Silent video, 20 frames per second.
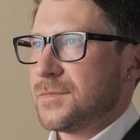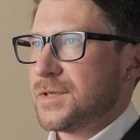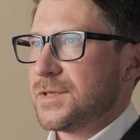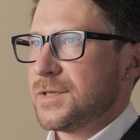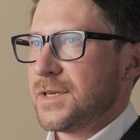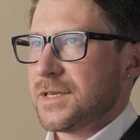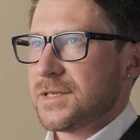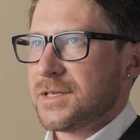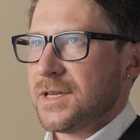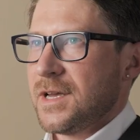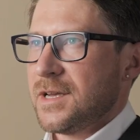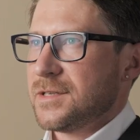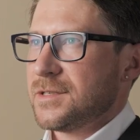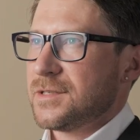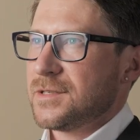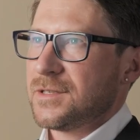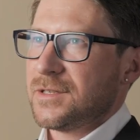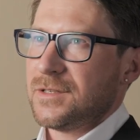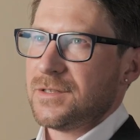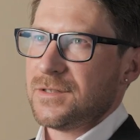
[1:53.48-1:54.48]

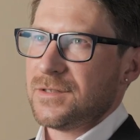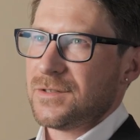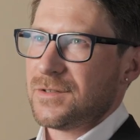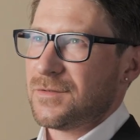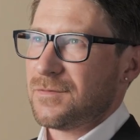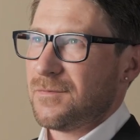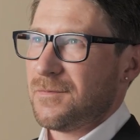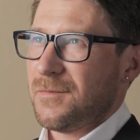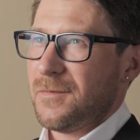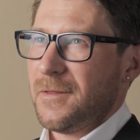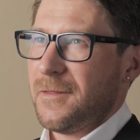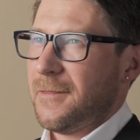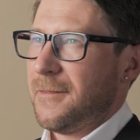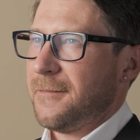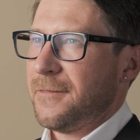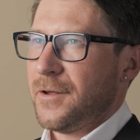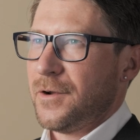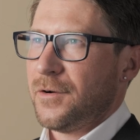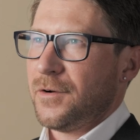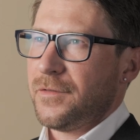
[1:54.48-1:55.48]
Success is
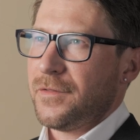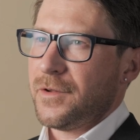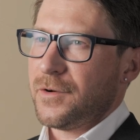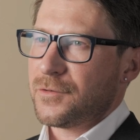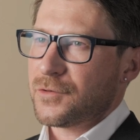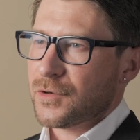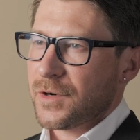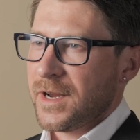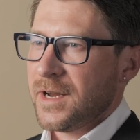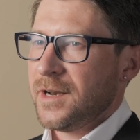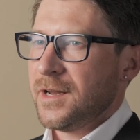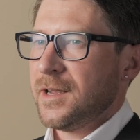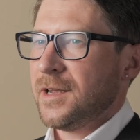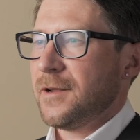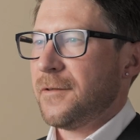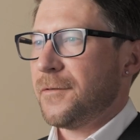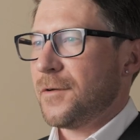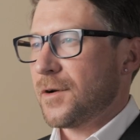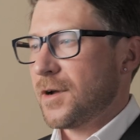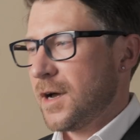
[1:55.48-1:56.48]
their
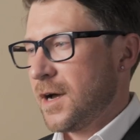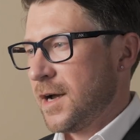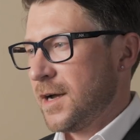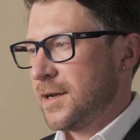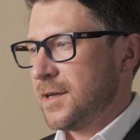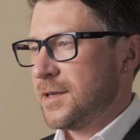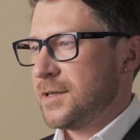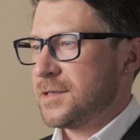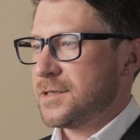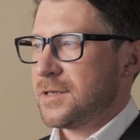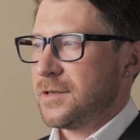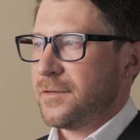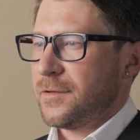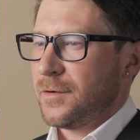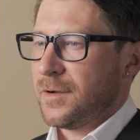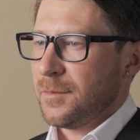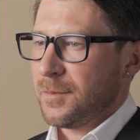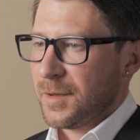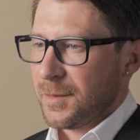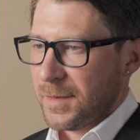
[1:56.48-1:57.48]
training and their guidance and
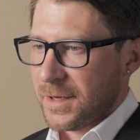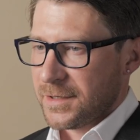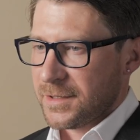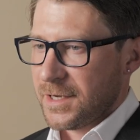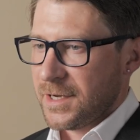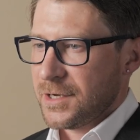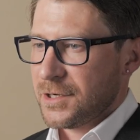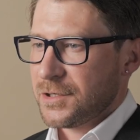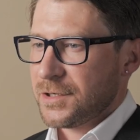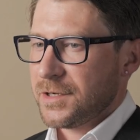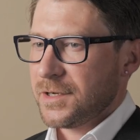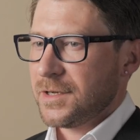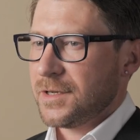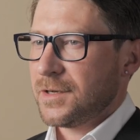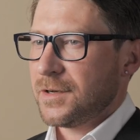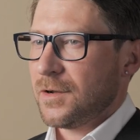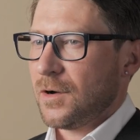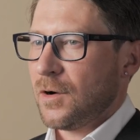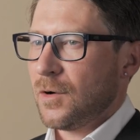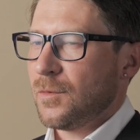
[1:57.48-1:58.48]
their
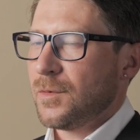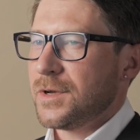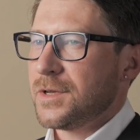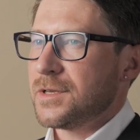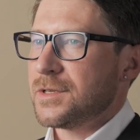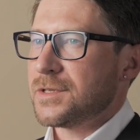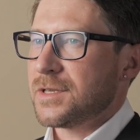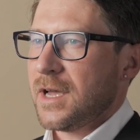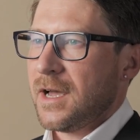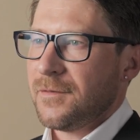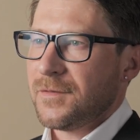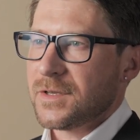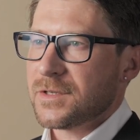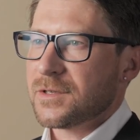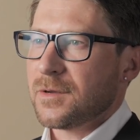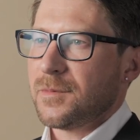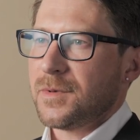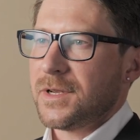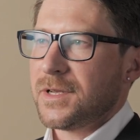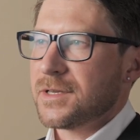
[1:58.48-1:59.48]
implementation, always having
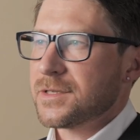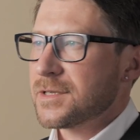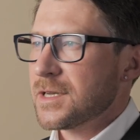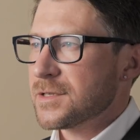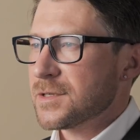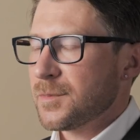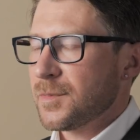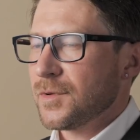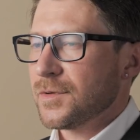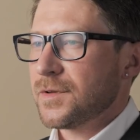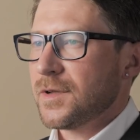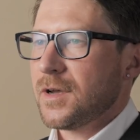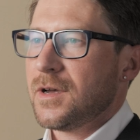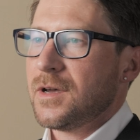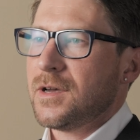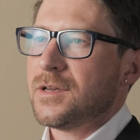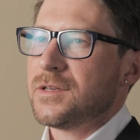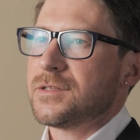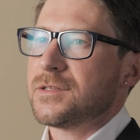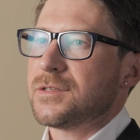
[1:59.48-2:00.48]
somebody accessible
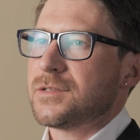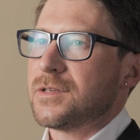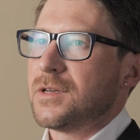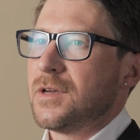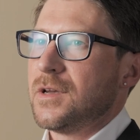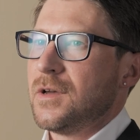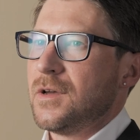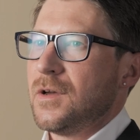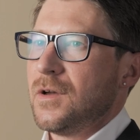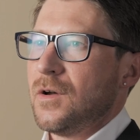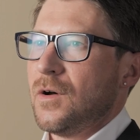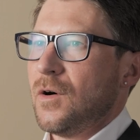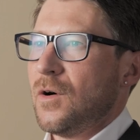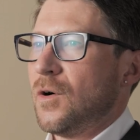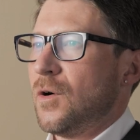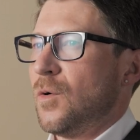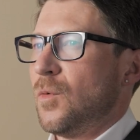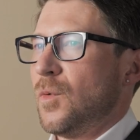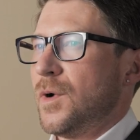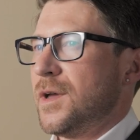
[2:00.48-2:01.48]
us,
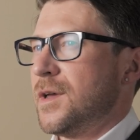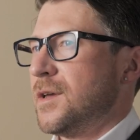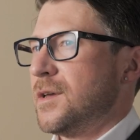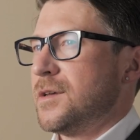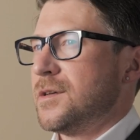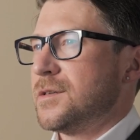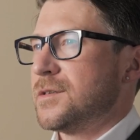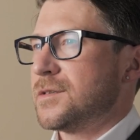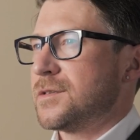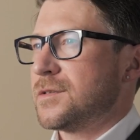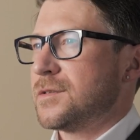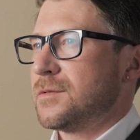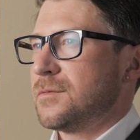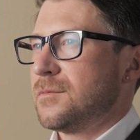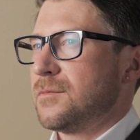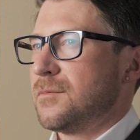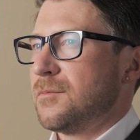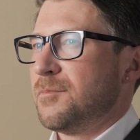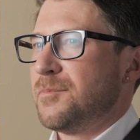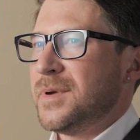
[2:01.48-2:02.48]
always
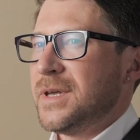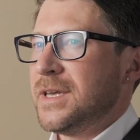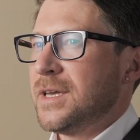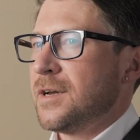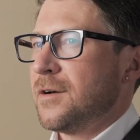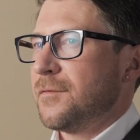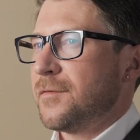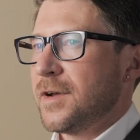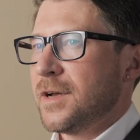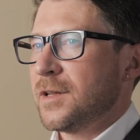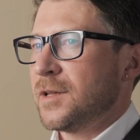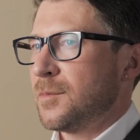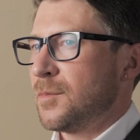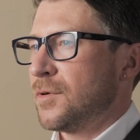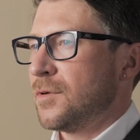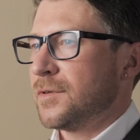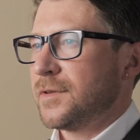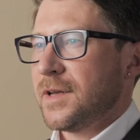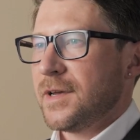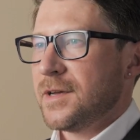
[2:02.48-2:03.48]
being
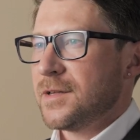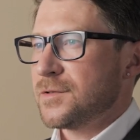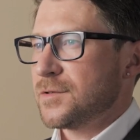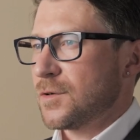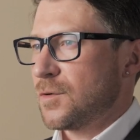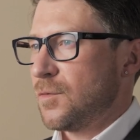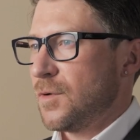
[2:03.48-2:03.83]
available to answer